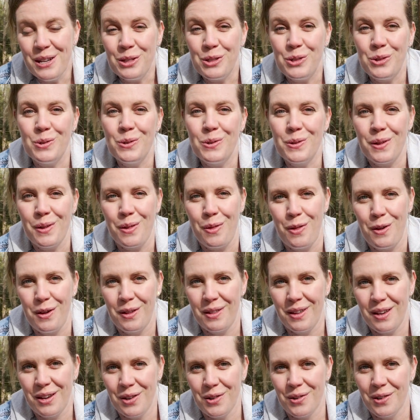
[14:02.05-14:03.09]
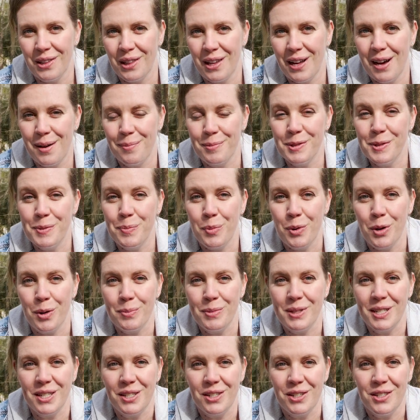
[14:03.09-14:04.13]
Do the thing that your alarm was
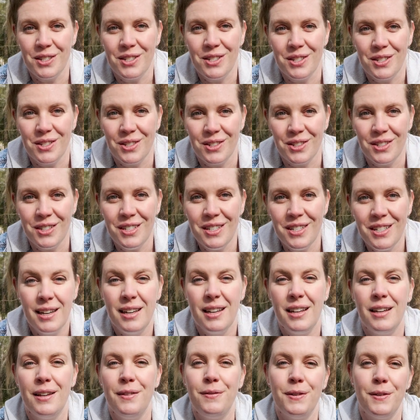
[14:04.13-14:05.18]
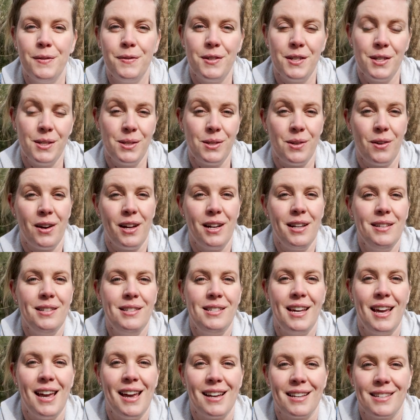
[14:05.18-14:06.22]
prompting you to do. If you've decided
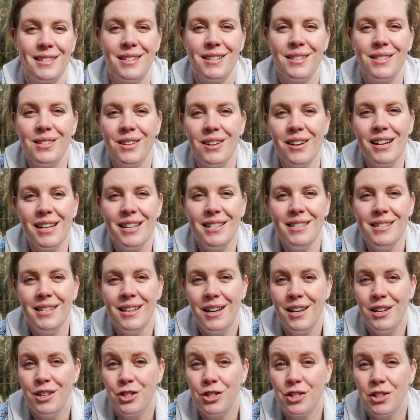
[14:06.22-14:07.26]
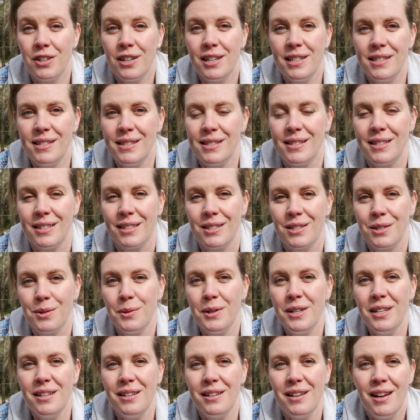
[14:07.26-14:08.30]
to exercise, try and stick to
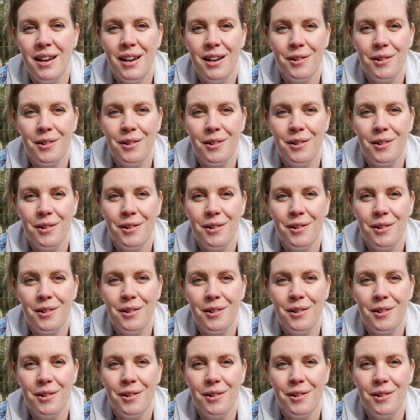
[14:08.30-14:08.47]
it.